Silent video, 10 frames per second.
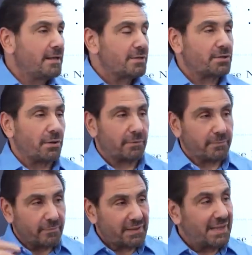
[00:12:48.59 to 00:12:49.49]

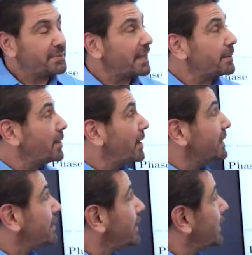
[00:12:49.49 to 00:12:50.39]
So keep that in mind.